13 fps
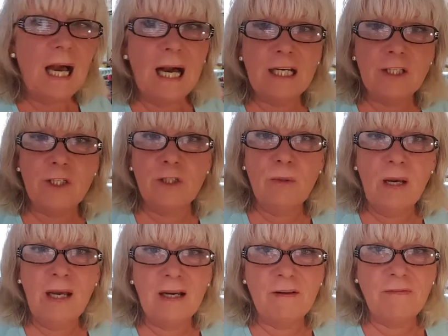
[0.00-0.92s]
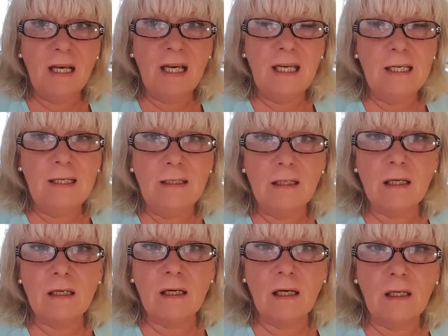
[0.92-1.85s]
I do have a
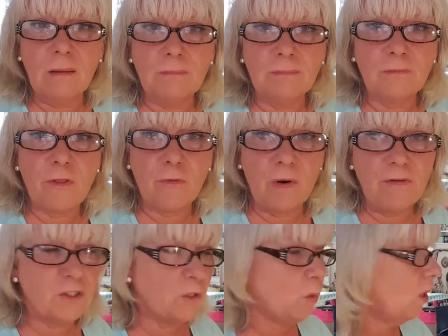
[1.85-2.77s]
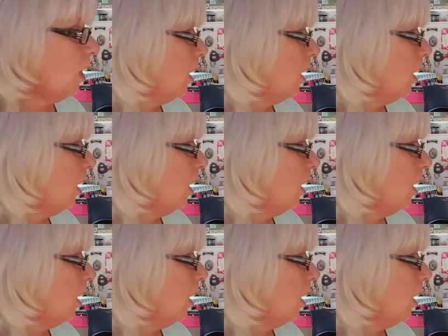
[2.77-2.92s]
thrift store